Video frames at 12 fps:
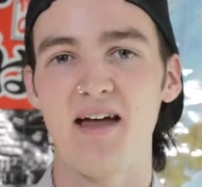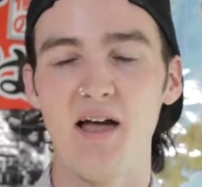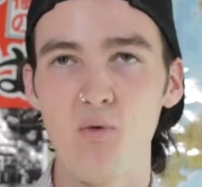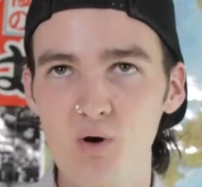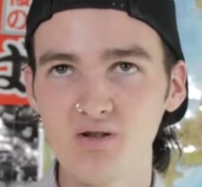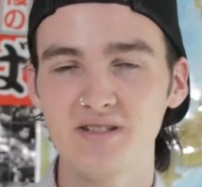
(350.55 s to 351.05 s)

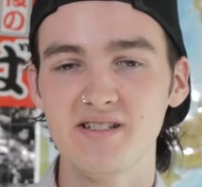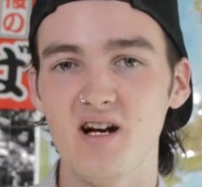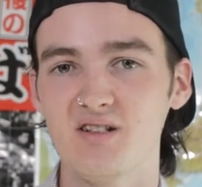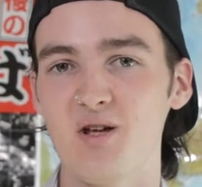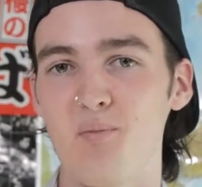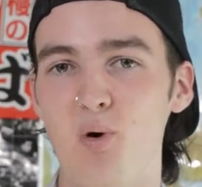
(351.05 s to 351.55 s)
I will
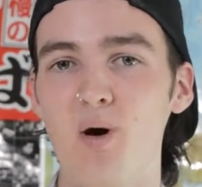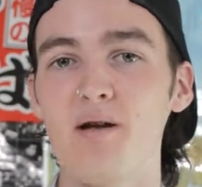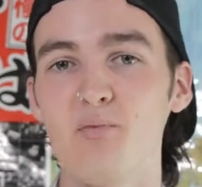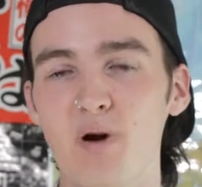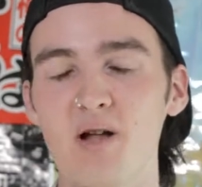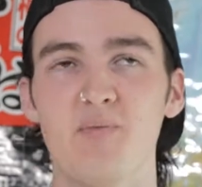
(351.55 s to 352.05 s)
deduct a
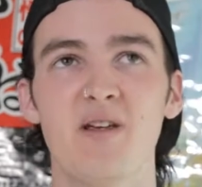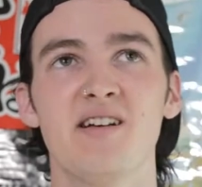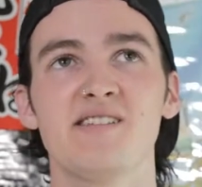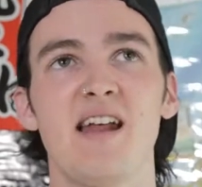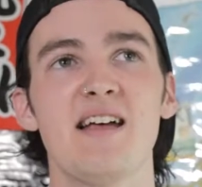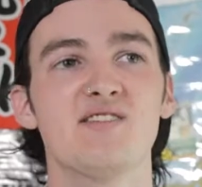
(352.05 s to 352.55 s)
point, but
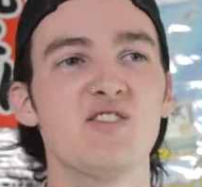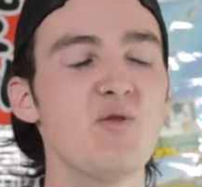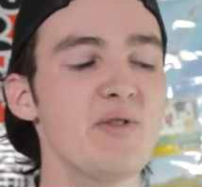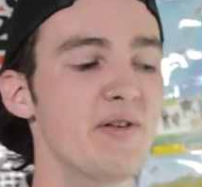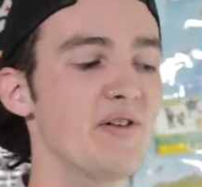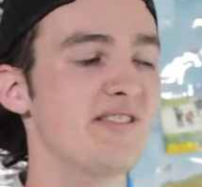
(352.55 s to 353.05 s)
because it has
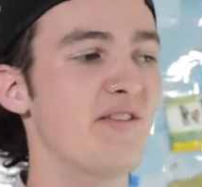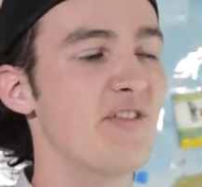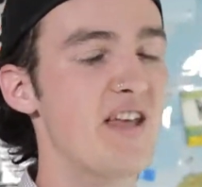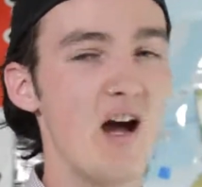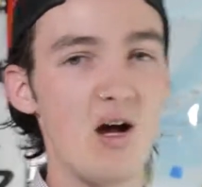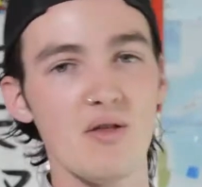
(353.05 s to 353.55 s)
2/3 of
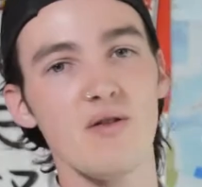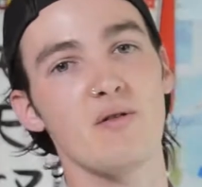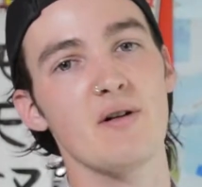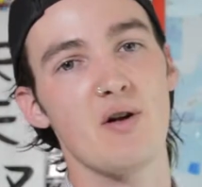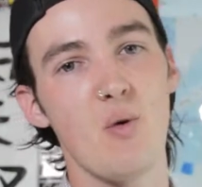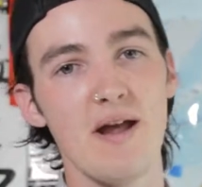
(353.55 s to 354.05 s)
the other
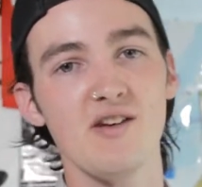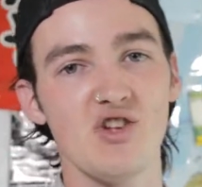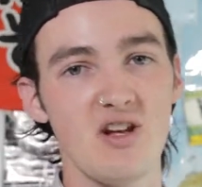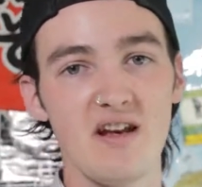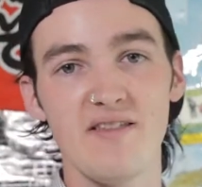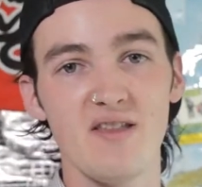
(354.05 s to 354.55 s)

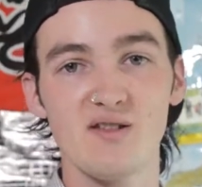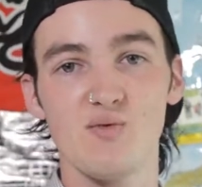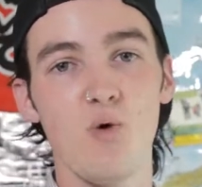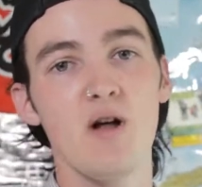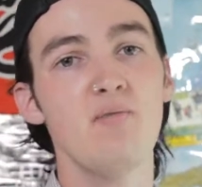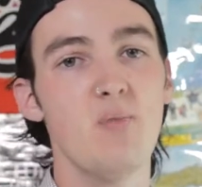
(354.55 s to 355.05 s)
equation in this
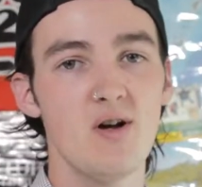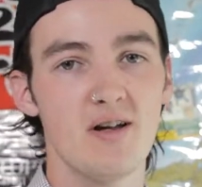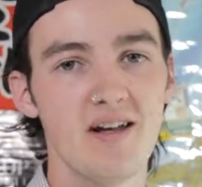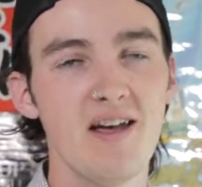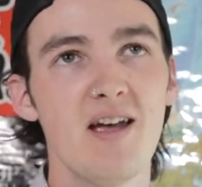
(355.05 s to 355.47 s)
one book,